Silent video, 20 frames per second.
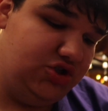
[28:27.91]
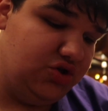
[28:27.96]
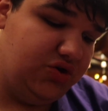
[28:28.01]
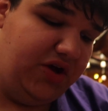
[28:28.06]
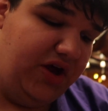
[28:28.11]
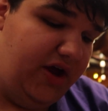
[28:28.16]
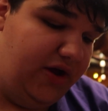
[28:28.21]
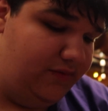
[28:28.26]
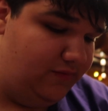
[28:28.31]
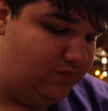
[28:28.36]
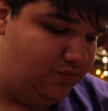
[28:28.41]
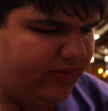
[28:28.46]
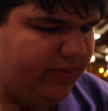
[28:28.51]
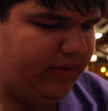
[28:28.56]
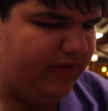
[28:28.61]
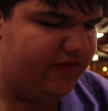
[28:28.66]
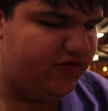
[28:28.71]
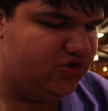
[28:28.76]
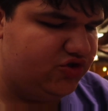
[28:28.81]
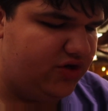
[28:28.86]
It's okay. Let
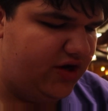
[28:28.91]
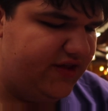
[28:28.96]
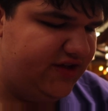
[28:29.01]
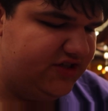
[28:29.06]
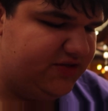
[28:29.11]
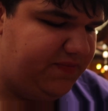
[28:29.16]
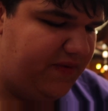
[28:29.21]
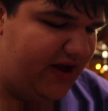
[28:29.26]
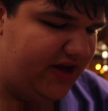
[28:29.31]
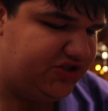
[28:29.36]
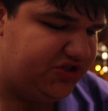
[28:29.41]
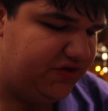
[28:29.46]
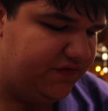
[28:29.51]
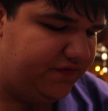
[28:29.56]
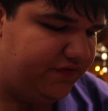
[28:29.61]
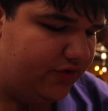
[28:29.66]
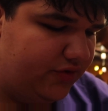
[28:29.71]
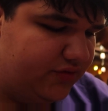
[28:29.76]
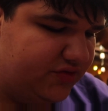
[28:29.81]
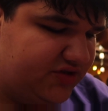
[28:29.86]
me try this passion
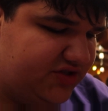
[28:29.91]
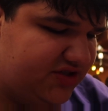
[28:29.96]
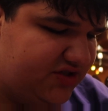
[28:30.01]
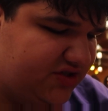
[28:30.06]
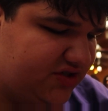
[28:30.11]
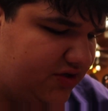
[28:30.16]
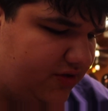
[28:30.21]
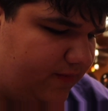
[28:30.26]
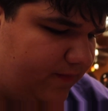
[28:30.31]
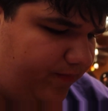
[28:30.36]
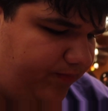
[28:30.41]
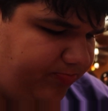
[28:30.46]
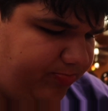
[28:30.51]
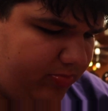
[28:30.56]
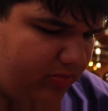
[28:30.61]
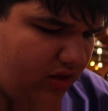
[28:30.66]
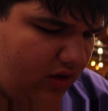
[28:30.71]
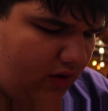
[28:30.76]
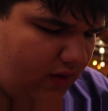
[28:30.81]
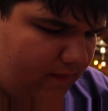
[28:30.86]
fruits
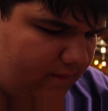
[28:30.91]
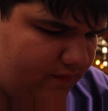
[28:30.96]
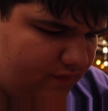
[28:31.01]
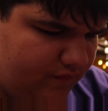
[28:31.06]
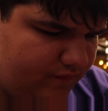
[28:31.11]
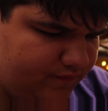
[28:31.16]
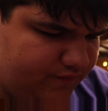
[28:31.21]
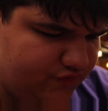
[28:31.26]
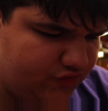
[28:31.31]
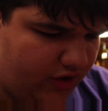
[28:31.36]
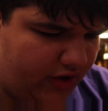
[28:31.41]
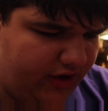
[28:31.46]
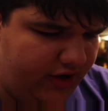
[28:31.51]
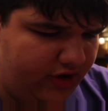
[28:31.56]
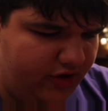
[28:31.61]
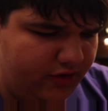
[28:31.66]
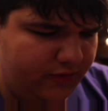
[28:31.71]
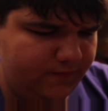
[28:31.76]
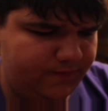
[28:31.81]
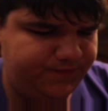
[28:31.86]
right
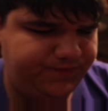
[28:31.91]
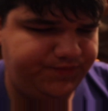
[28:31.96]
here.